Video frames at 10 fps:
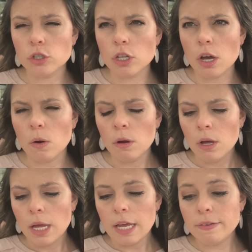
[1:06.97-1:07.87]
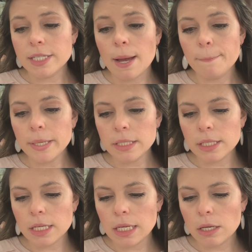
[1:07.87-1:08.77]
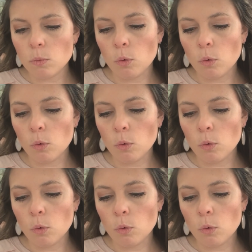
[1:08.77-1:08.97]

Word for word: so if he's not busy,